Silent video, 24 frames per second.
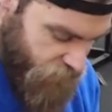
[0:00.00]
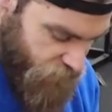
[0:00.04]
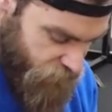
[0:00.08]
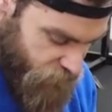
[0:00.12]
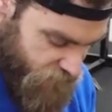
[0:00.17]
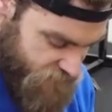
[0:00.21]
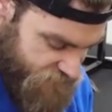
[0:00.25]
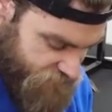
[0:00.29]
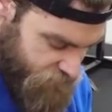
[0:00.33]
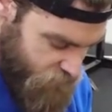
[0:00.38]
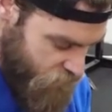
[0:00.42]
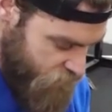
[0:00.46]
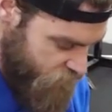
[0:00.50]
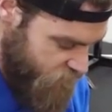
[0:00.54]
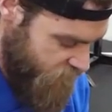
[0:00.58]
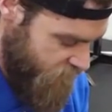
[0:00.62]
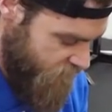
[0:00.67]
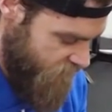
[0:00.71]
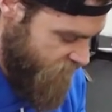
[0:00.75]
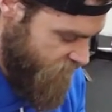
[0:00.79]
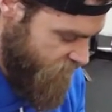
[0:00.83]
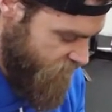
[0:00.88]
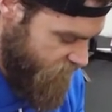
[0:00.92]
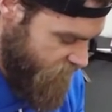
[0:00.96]
your wrist motion
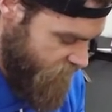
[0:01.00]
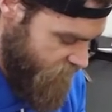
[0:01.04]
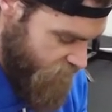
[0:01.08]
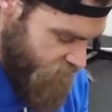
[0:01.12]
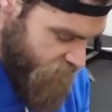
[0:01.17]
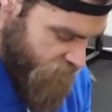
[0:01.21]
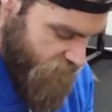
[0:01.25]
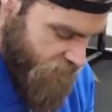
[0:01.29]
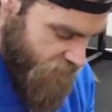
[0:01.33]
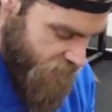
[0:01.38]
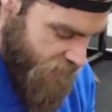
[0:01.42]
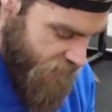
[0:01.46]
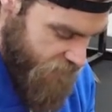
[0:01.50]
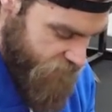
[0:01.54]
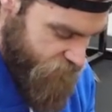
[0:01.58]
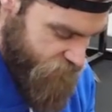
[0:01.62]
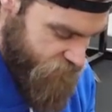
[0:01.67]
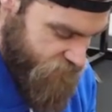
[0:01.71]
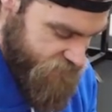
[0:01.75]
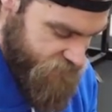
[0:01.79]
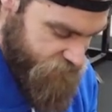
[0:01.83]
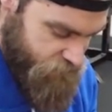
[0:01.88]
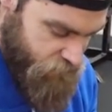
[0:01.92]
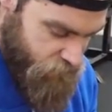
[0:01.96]
here, and you're
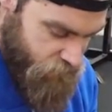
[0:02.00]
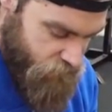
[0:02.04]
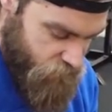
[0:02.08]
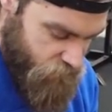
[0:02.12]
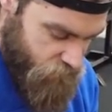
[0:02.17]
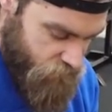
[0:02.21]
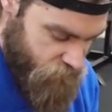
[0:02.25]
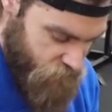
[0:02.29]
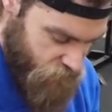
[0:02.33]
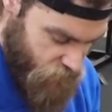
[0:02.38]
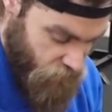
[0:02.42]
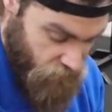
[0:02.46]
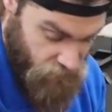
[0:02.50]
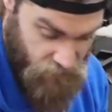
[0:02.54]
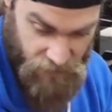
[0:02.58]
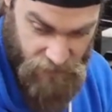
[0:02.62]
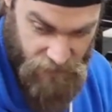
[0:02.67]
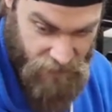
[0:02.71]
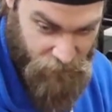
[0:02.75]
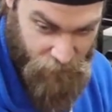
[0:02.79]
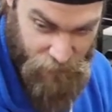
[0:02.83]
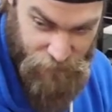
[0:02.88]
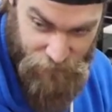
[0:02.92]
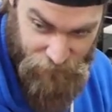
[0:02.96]
just curling
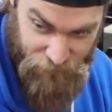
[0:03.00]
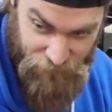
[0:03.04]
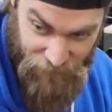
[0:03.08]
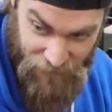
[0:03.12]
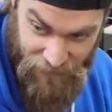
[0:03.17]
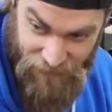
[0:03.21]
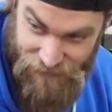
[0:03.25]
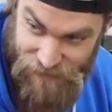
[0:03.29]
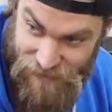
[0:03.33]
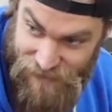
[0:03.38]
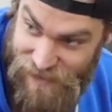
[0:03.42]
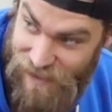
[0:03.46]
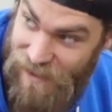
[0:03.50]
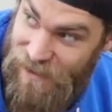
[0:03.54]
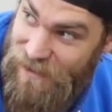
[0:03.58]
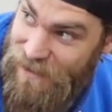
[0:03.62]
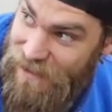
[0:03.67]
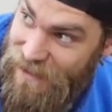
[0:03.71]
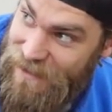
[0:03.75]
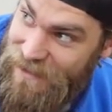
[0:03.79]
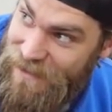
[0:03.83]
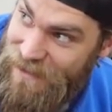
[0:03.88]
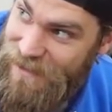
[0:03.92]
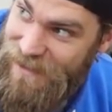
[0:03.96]
it with your fingers,
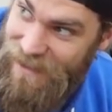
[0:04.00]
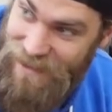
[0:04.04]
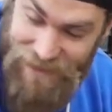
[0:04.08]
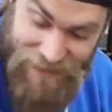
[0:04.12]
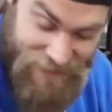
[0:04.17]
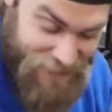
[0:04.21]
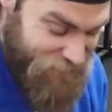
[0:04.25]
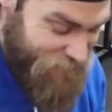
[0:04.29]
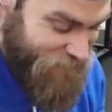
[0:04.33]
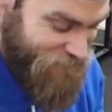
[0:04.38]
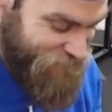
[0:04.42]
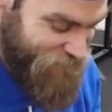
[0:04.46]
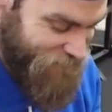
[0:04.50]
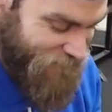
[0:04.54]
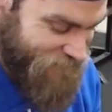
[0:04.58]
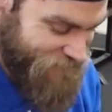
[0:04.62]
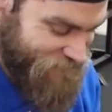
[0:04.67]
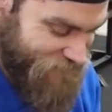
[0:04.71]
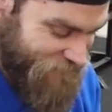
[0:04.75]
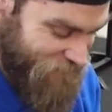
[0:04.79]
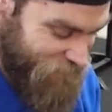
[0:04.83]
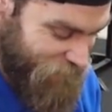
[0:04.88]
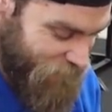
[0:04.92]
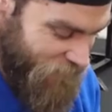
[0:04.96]
essentially, just like the name explains.
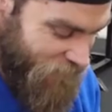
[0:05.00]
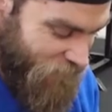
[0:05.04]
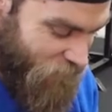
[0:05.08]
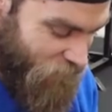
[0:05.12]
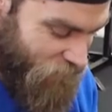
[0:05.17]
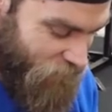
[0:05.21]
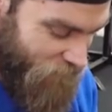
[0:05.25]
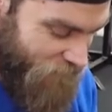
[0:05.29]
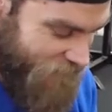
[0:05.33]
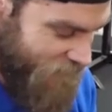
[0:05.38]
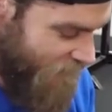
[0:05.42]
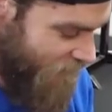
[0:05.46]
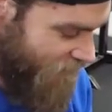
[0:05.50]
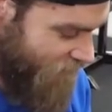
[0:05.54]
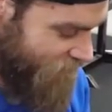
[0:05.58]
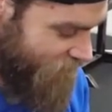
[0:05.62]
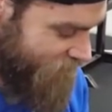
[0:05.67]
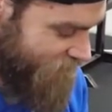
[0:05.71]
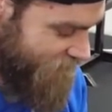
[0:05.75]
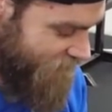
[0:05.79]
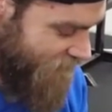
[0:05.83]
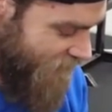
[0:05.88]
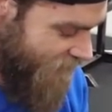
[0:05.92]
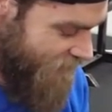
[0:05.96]
You're going to bring all the way down
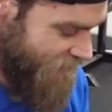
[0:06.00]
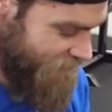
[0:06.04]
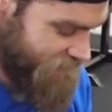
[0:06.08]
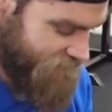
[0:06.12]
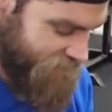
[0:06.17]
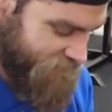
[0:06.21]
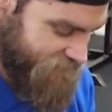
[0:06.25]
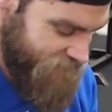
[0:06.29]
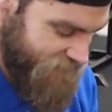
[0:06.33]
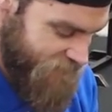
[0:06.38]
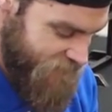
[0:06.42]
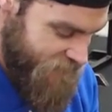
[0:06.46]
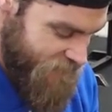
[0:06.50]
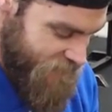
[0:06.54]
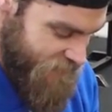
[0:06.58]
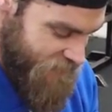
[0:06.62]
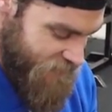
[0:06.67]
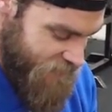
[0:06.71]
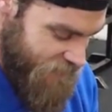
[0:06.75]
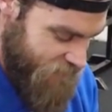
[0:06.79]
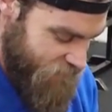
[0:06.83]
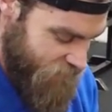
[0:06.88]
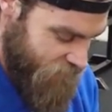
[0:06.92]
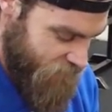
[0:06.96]
to the ends,
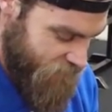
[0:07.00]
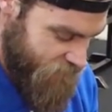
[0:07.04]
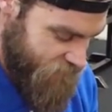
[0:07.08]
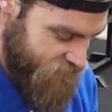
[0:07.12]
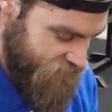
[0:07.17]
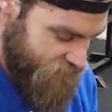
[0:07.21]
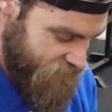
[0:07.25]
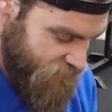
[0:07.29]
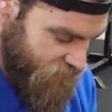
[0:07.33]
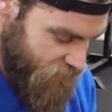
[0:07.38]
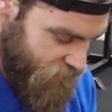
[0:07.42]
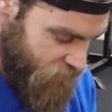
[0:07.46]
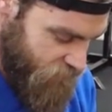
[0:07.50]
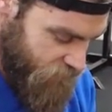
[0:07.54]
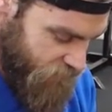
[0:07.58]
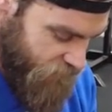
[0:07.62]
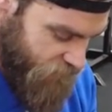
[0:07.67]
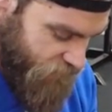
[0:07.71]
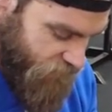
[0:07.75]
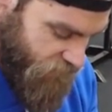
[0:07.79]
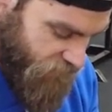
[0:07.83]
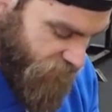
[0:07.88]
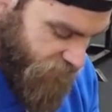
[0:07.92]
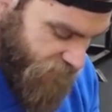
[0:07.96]
and you're going to slowly
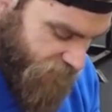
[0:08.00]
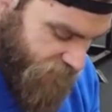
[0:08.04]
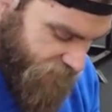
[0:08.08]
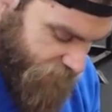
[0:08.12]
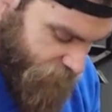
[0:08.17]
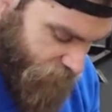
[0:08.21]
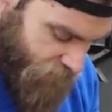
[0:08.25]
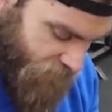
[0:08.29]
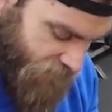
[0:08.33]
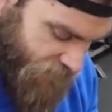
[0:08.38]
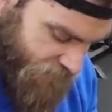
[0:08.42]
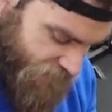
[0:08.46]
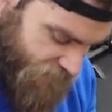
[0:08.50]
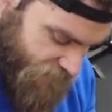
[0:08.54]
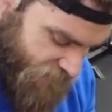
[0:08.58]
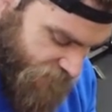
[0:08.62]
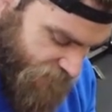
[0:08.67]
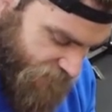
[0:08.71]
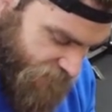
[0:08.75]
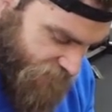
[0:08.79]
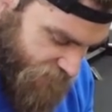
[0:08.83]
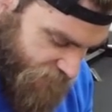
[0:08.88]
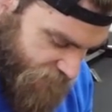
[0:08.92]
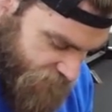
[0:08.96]
curl it up,
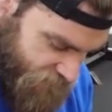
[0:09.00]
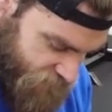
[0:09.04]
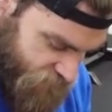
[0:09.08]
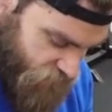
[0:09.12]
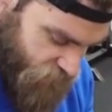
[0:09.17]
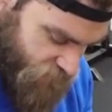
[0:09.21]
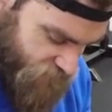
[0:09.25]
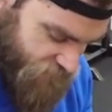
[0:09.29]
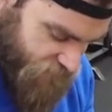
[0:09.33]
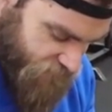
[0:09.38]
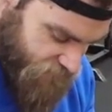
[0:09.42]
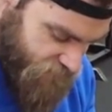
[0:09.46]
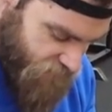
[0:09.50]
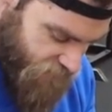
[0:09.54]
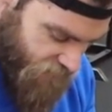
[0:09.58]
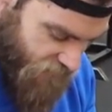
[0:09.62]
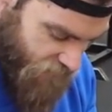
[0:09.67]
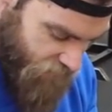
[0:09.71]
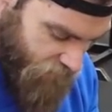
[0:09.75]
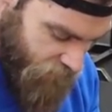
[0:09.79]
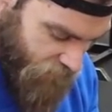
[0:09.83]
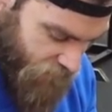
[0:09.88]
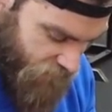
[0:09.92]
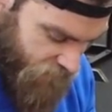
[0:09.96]
squeeze the
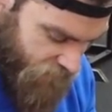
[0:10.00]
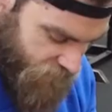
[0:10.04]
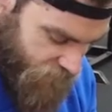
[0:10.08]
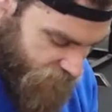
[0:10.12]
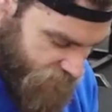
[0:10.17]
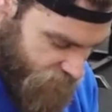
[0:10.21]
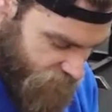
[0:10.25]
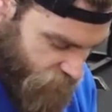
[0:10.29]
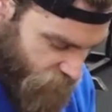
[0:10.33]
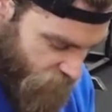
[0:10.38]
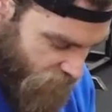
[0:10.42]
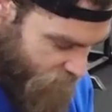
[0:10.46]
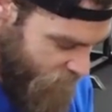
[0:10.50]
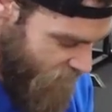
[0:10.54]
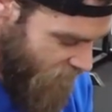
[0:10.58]
top, and then right